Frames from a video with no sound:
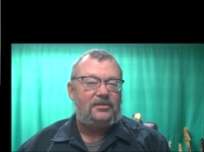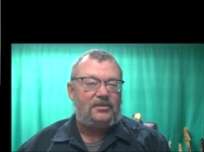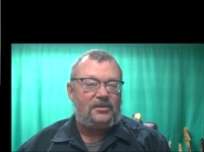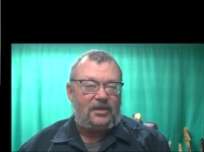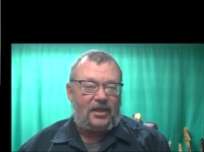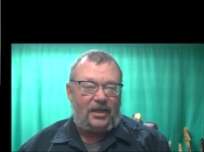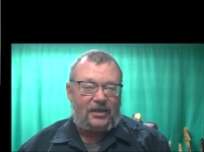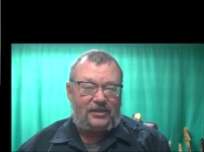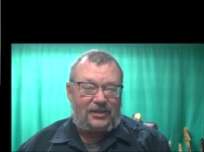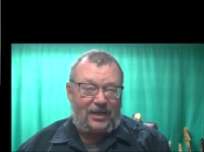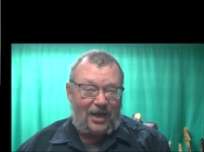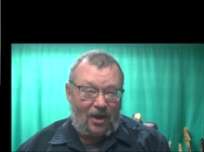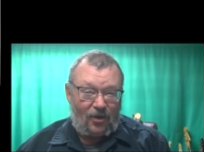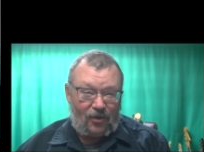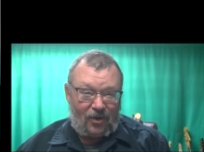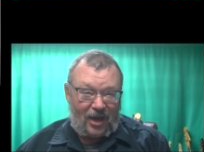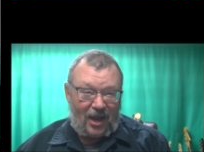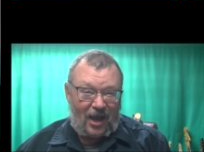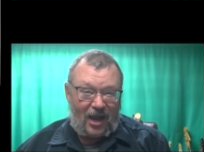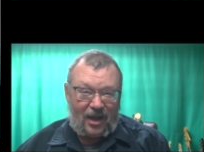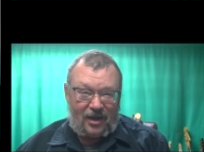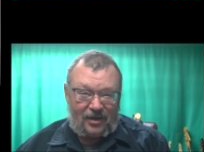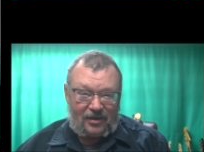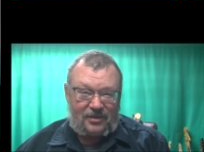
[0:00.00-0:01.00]
That's how I
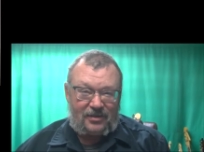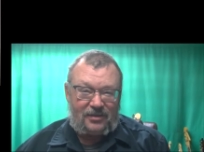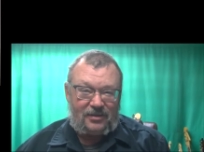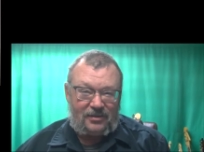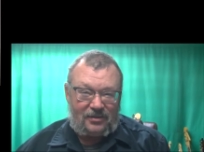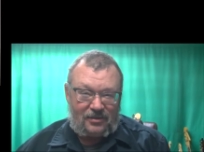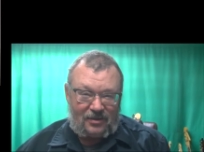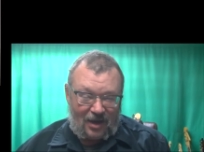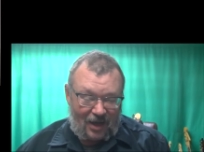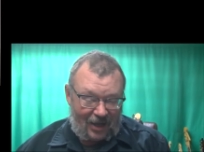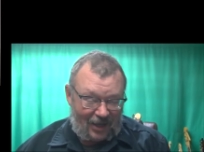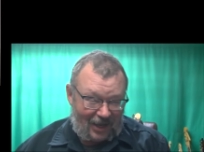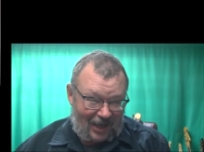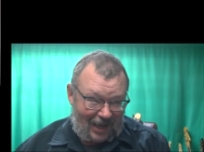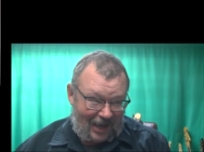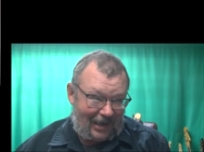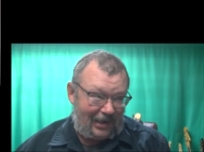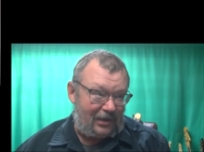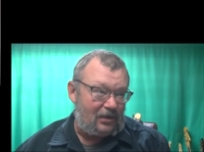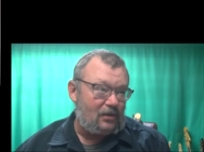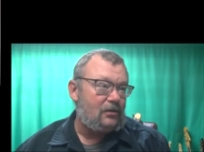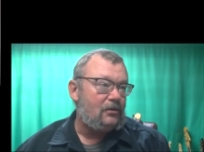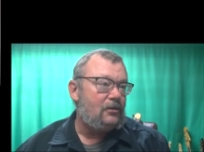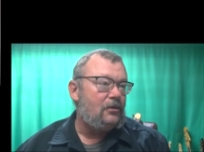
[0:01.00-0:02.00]

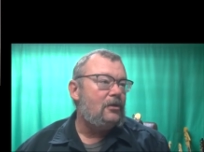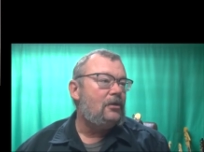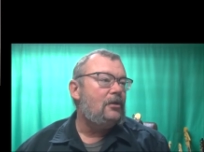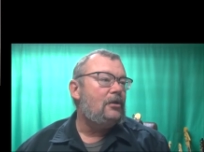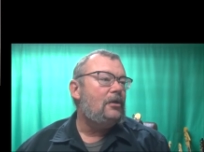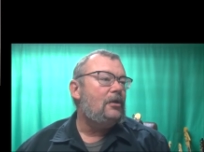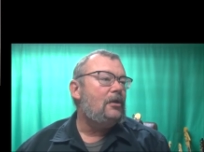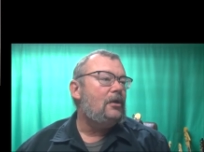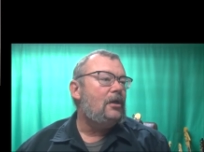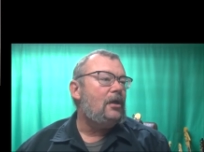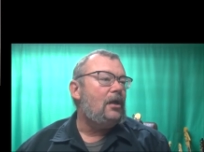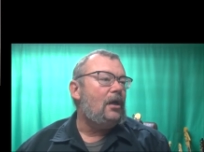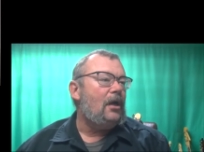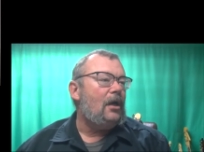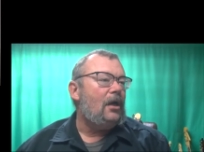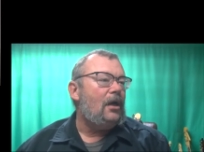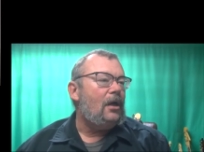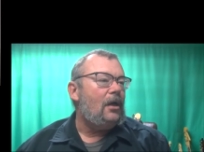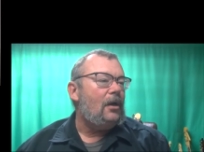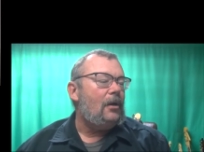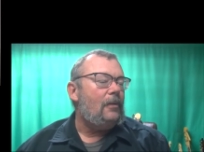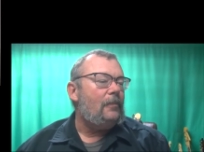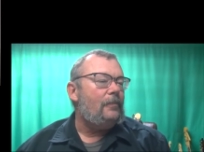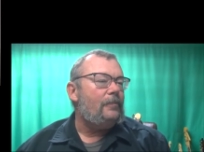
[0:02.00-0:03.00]
can't.
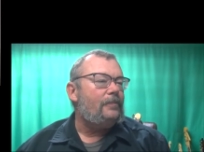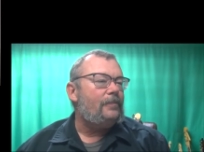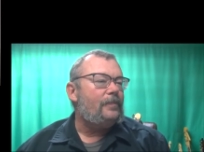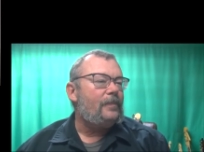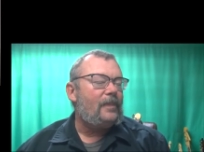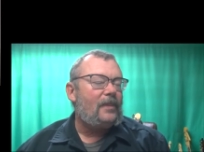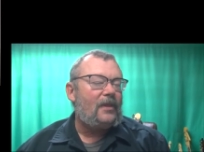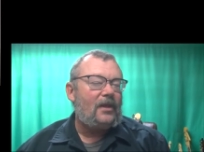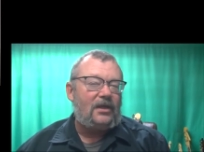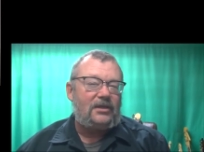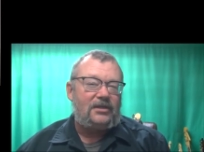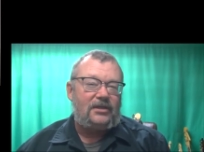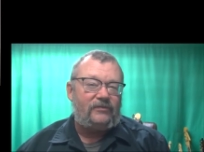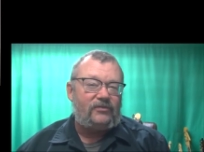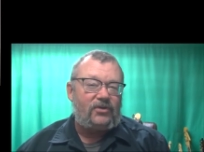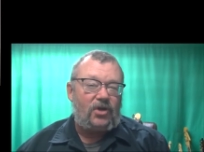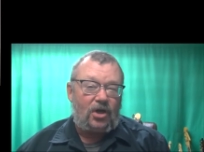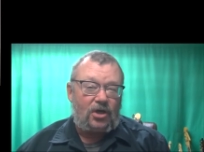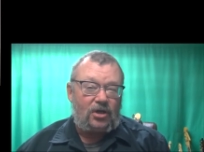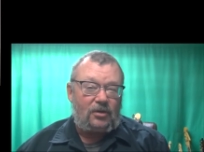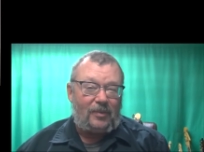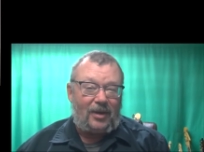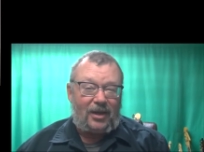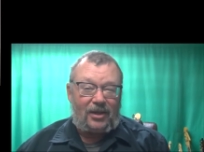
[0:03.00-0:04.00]
Because I've
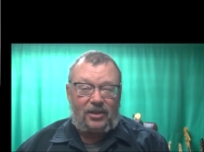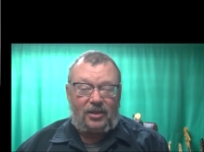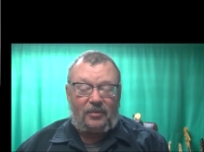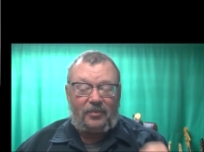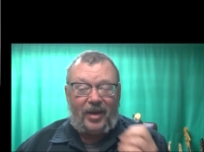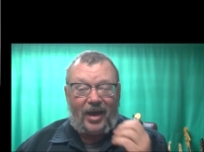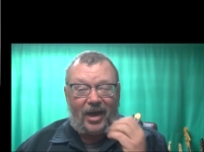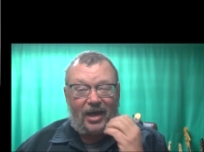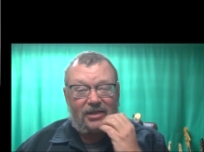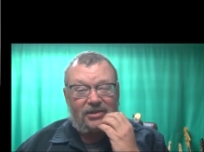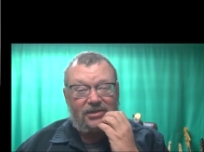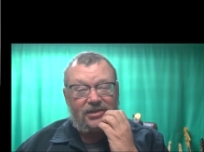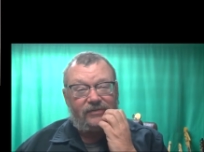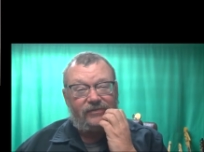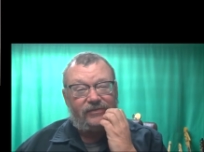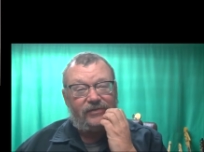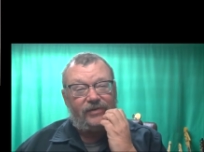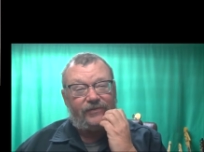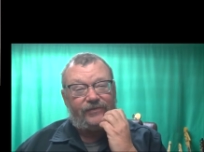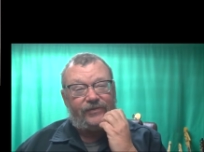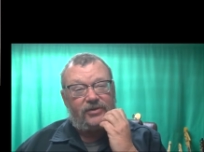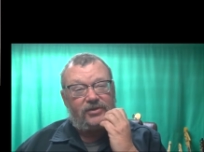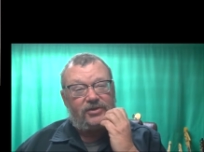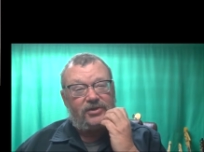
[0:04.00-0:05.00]
talked about in the past, if
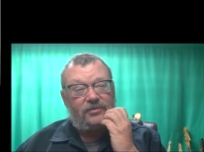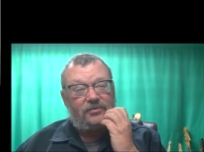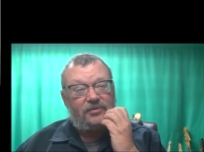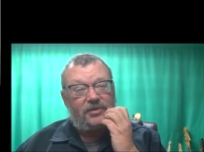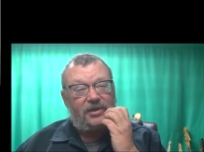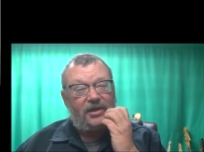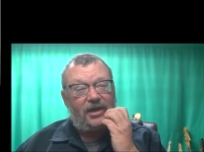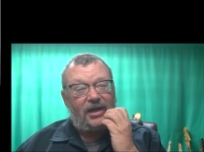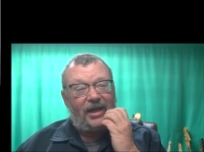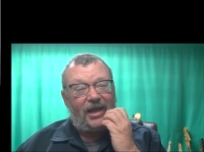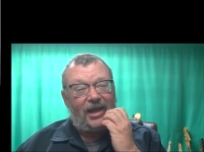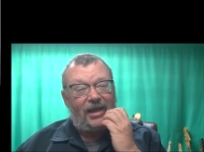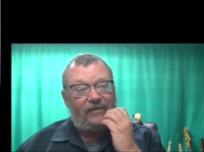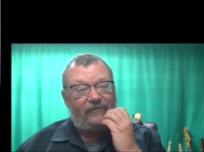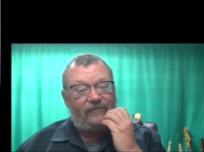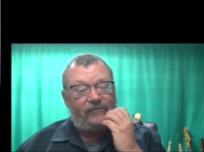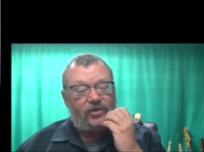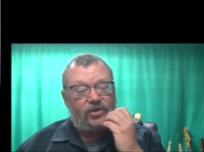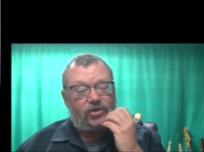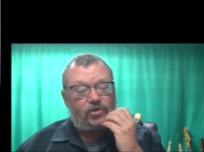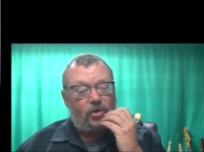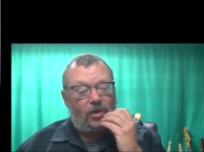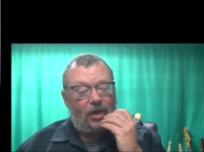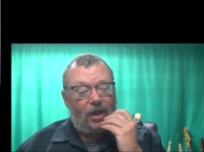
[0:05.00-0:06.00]
there's something I can't
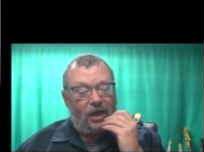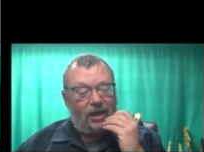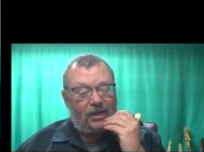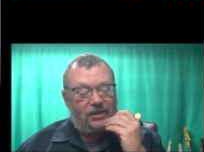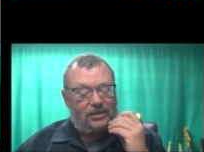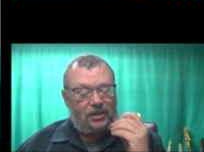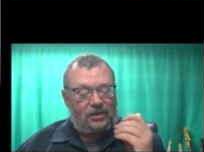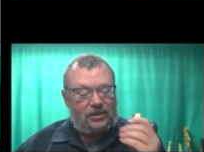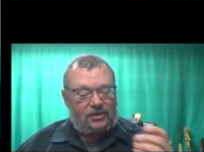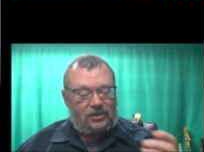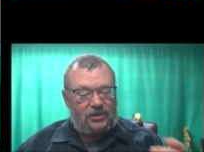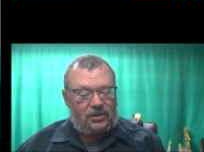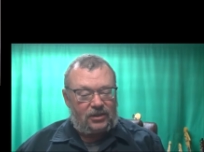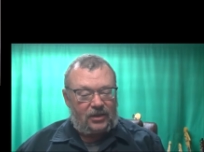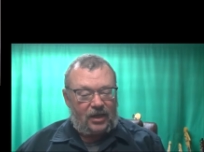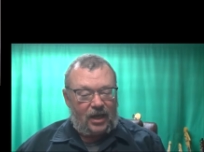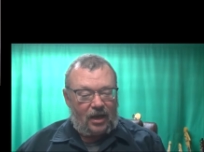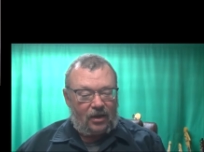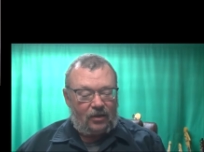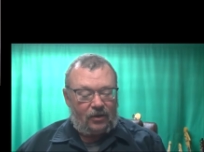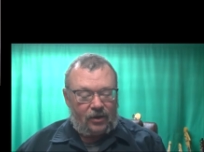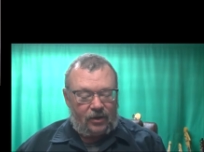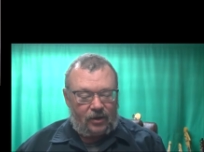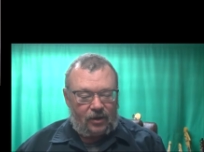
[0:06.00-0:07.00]
visualize, I'll sit
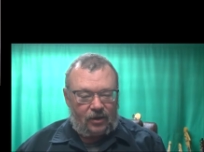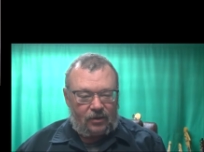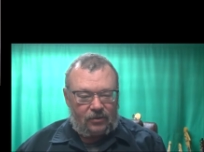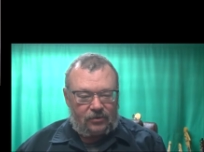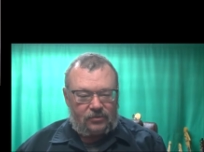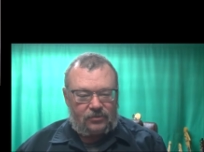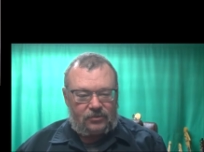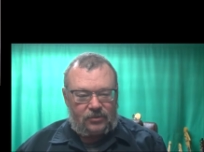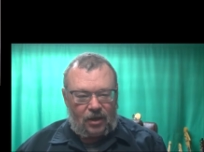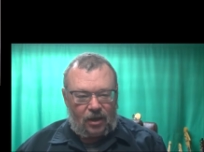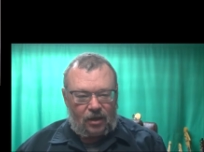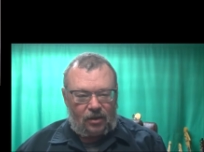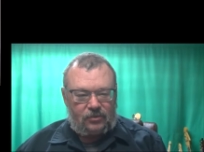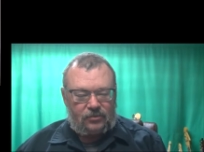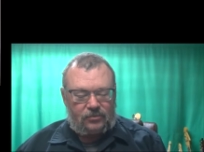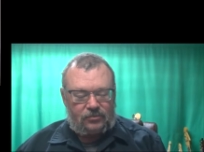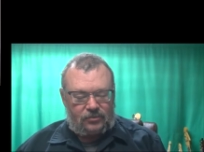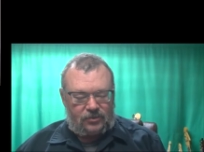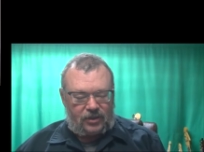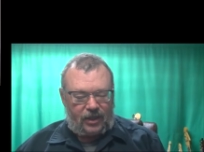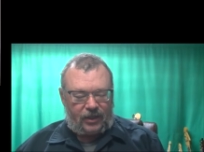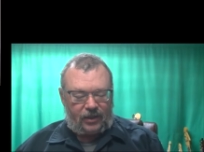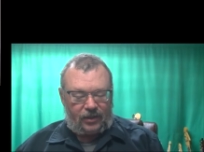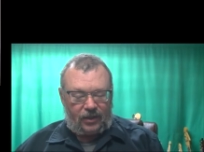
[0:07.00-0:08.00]
down and I'll
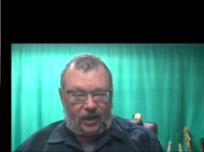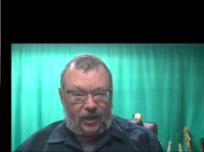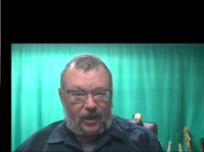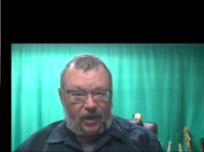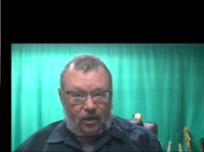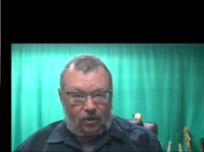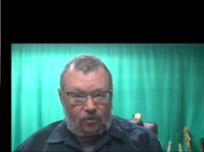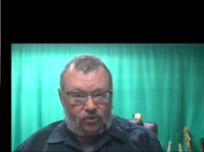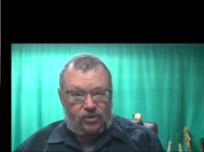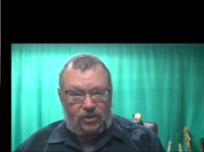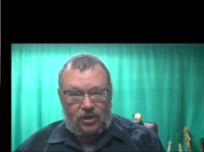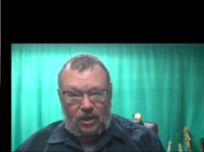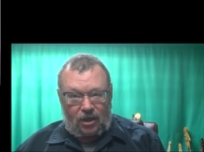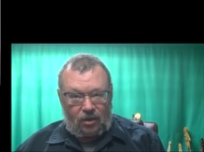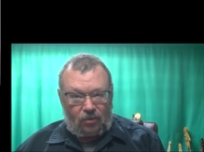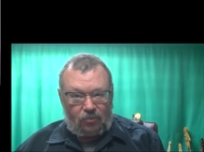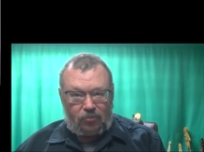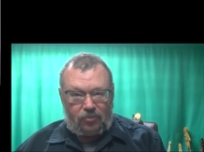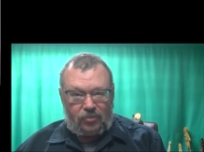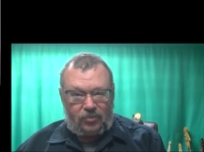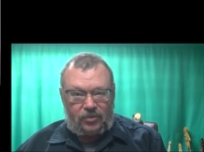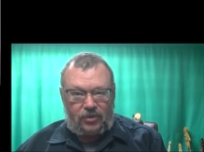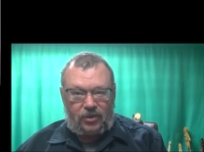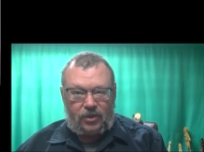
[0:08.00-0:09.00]
take Legos and
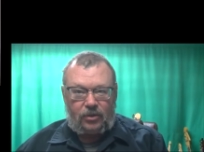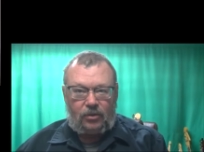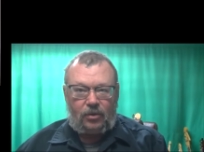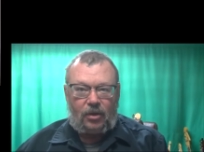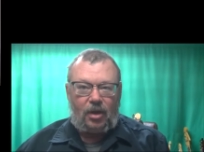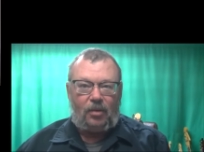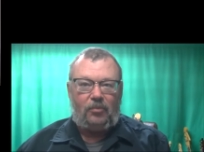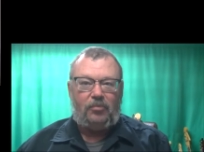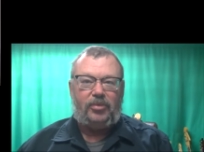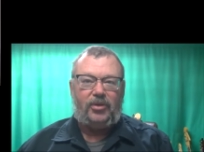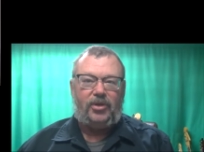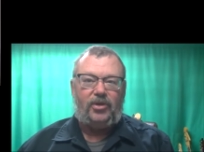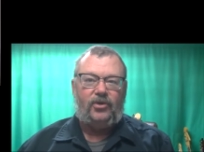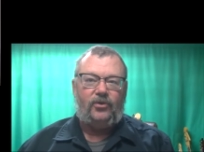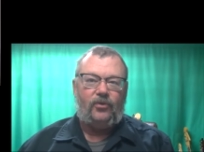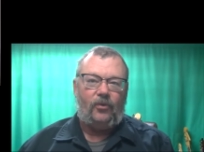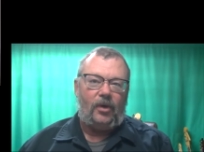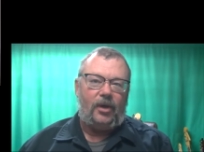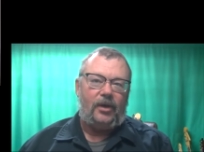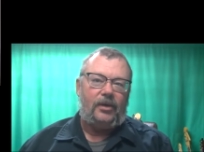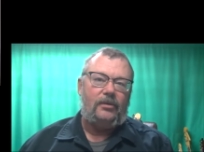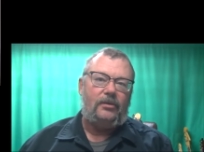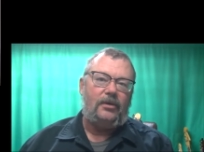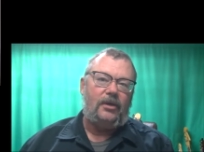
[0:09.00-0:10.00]
I'll build
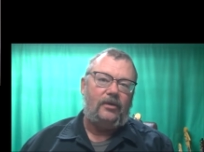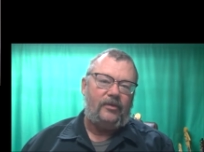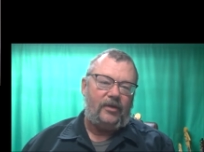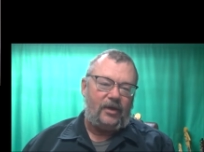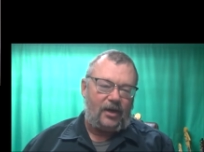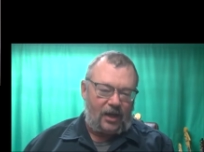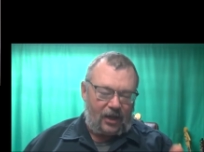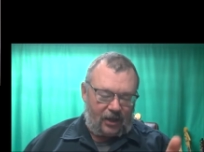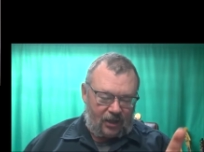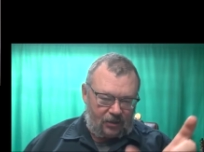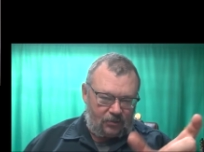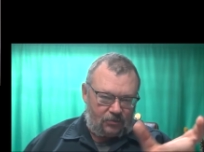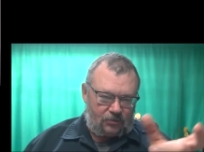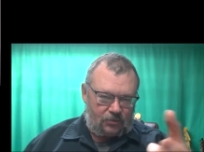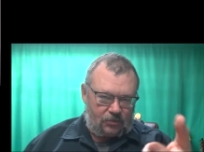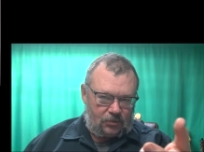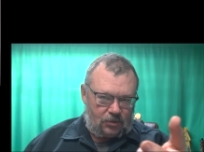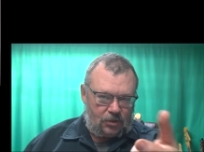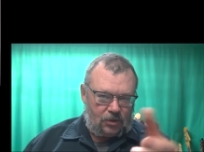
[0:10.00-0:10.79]
one, and then I can